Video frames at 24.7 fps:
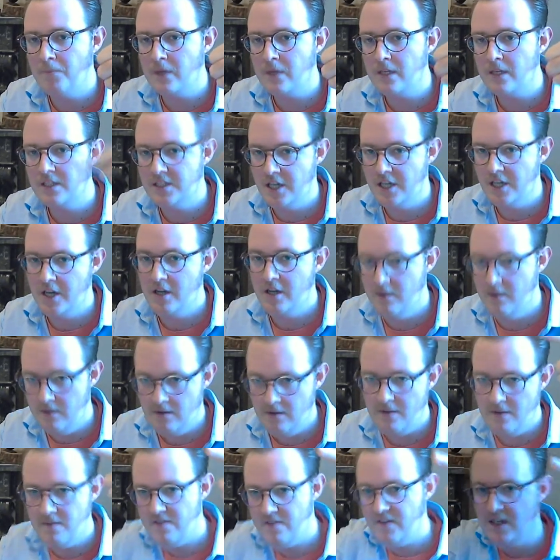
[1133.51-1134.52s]

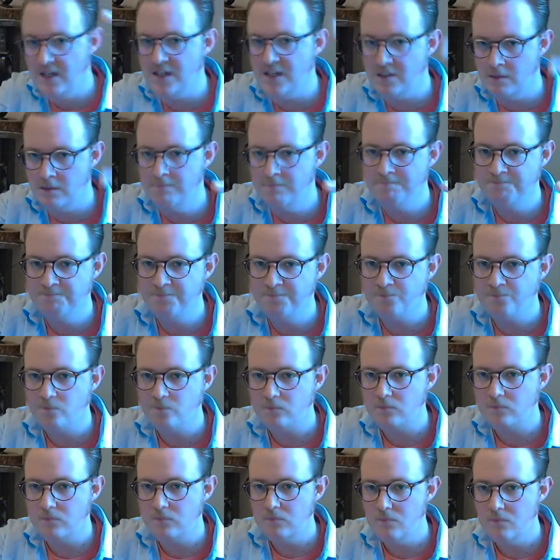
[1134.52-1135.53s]
second these,
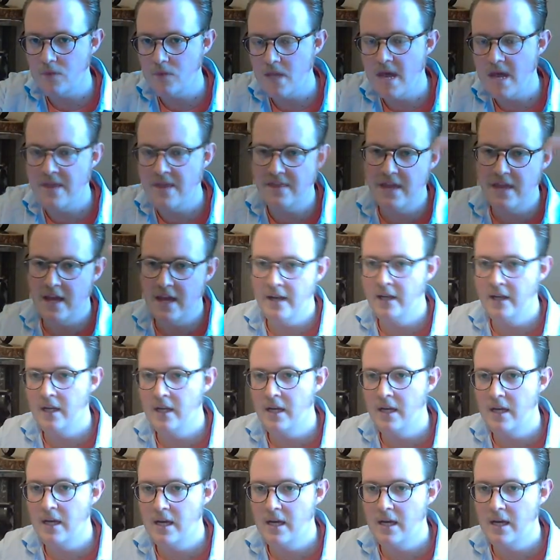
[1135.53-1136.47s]
and then